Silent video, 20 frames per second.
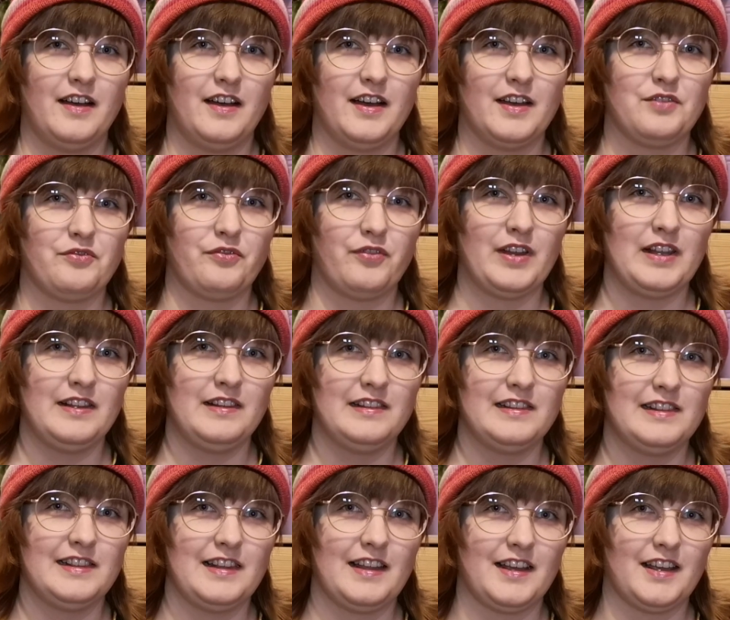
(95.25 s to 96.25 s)
I
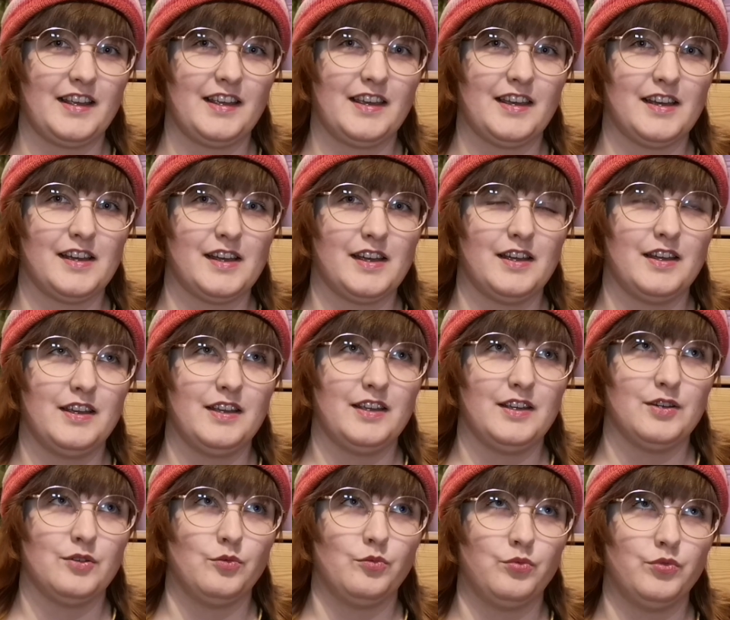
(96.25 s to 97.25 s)
felt like
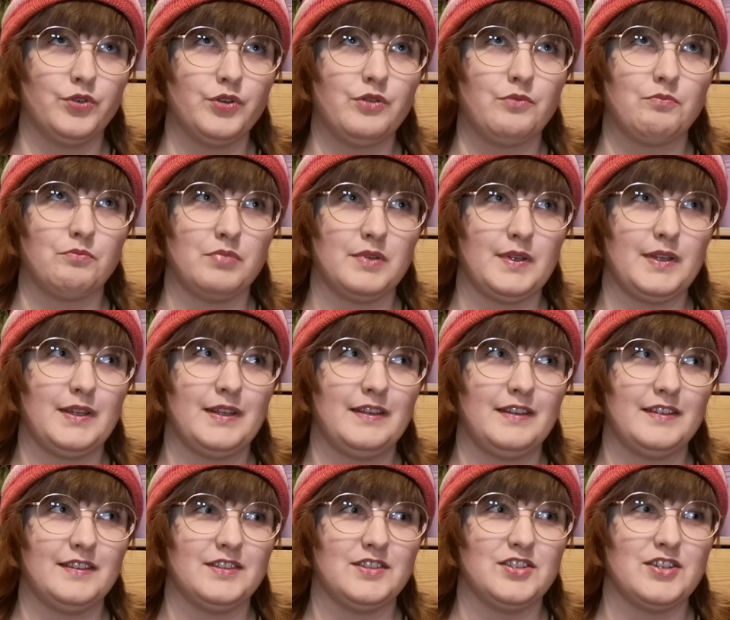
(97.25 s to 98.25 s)
I wouldn't
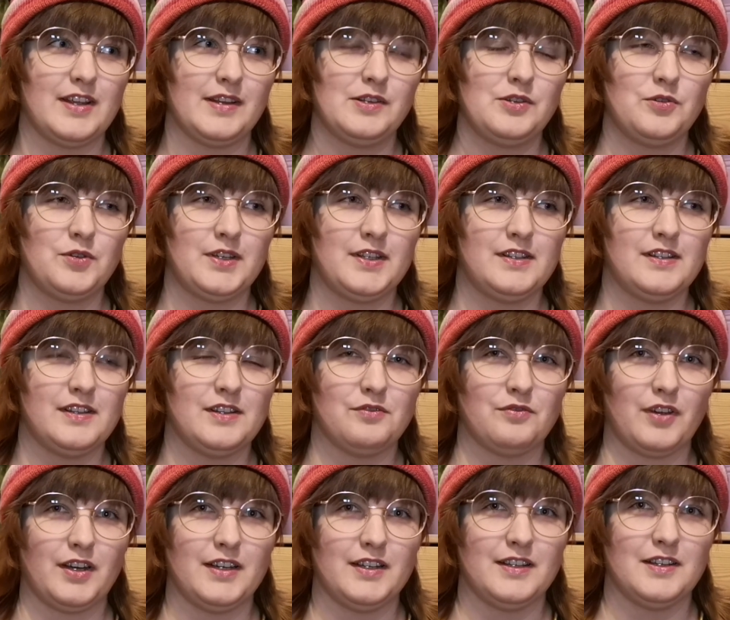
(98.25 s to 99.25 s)
be genuine
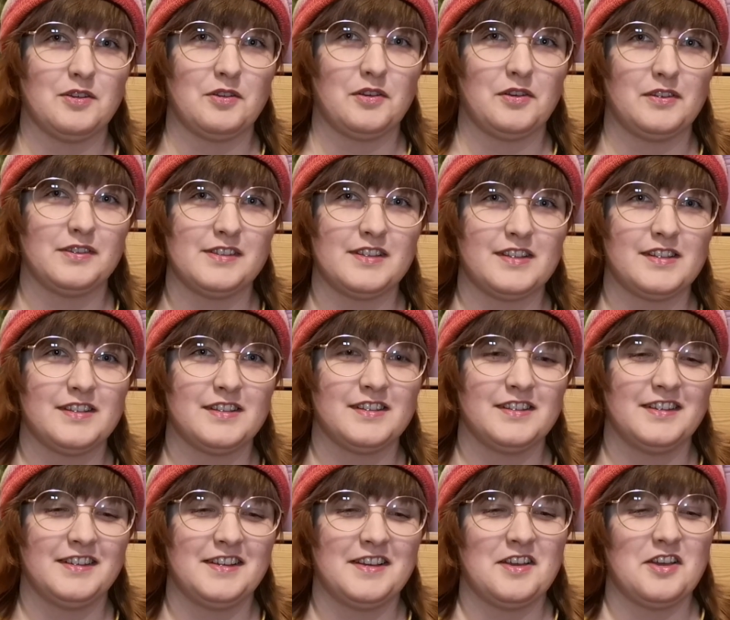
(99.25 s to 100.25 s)
if I didn't
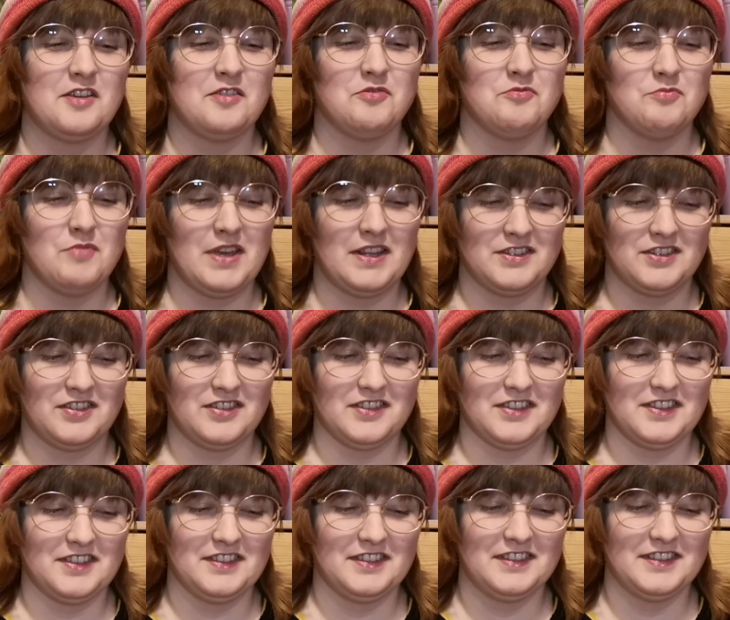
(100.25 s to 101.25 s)

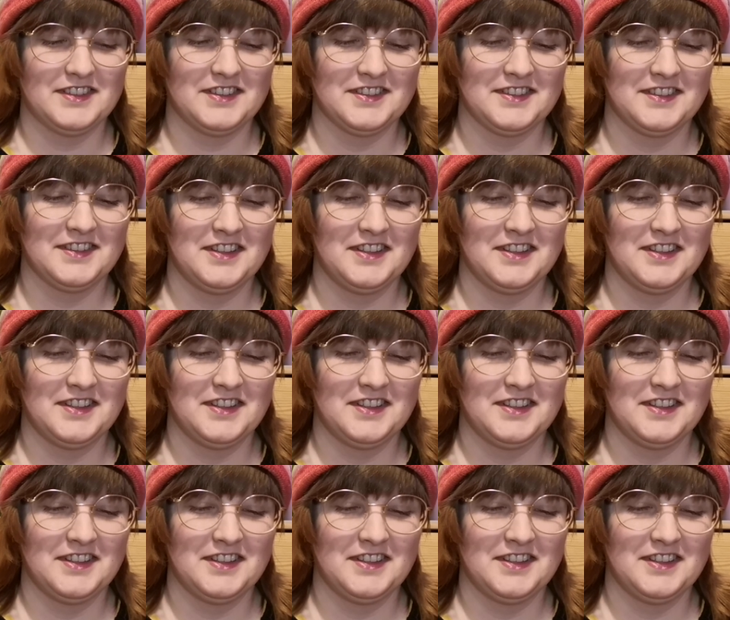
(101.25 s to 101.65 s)
mention